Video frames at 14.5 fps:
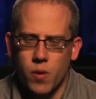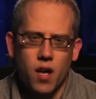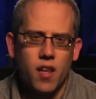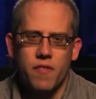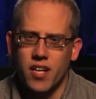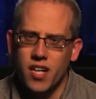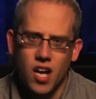We
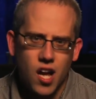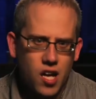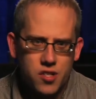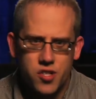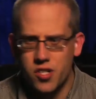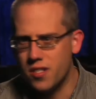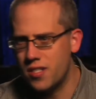all have a
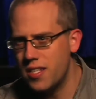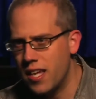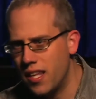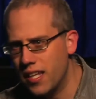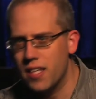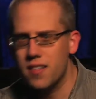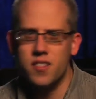conscience
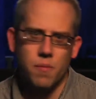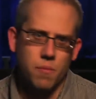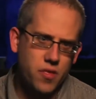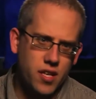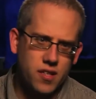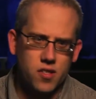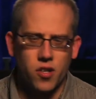telling us some
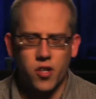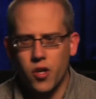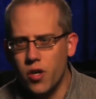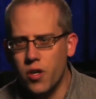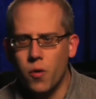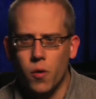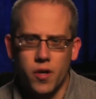things are
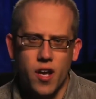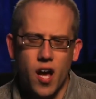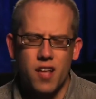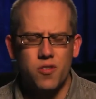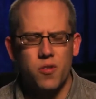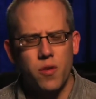good or not.